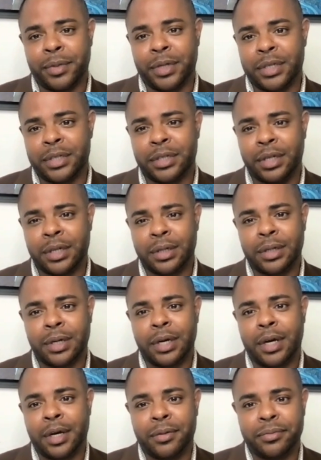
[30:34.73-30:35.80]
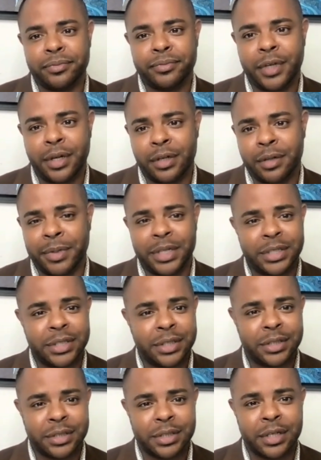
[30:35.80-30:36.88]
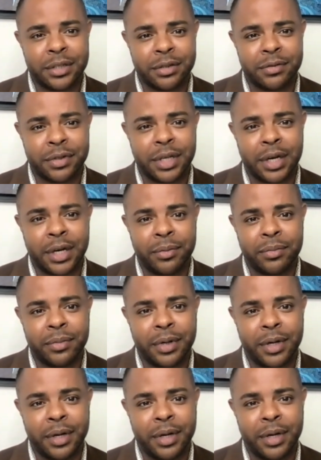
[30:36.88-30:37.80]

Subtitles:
diminishing success over time,